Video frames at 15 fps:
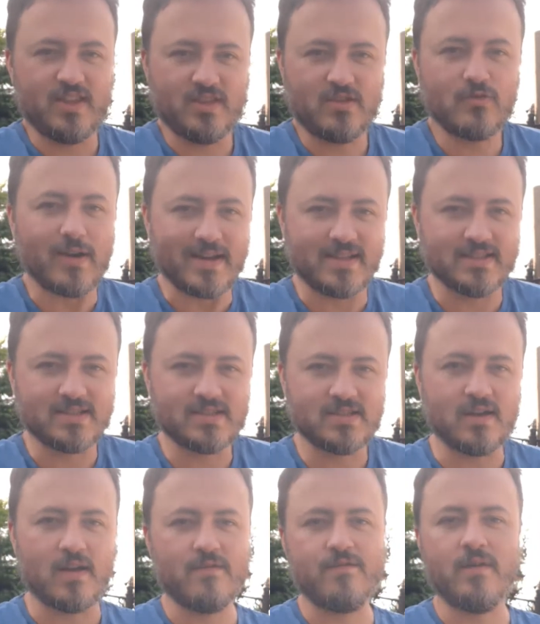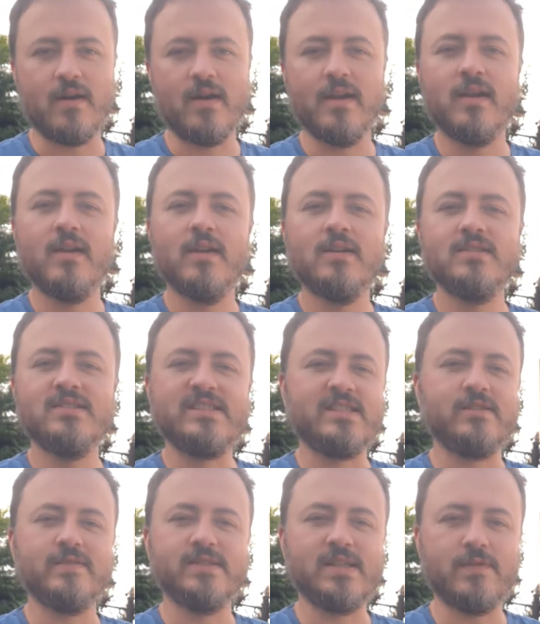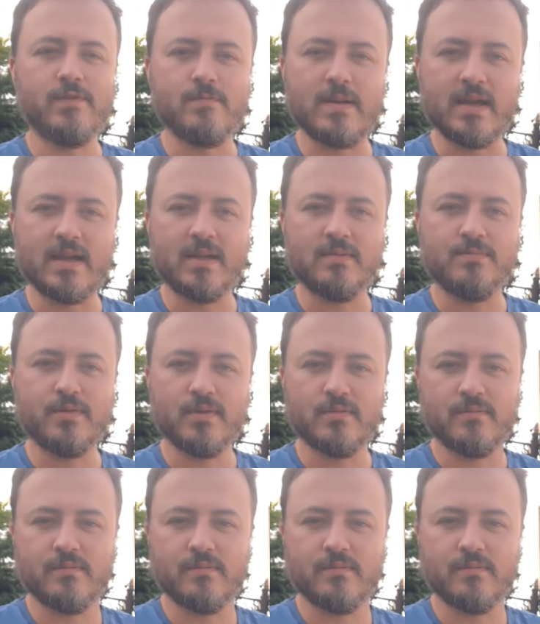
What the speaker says: the greatest sci-fi series ever made, but